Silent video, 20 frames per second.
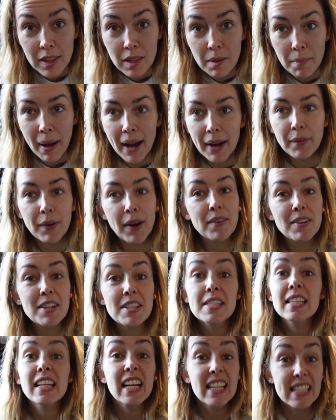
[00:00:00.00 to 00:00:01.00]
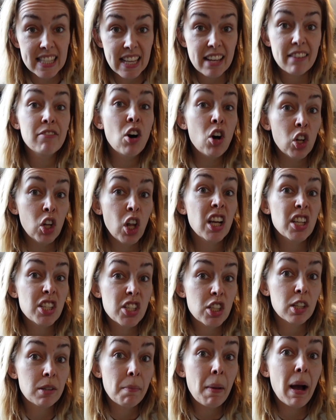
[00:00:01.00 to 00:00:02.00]
in the background, it's because they've all
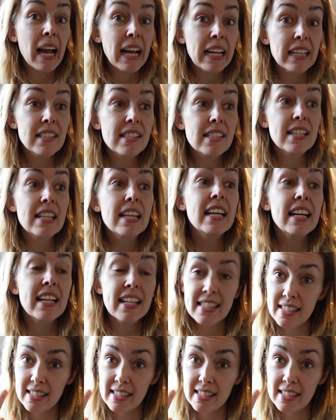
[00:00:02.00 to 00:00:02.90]
lost their minds. It's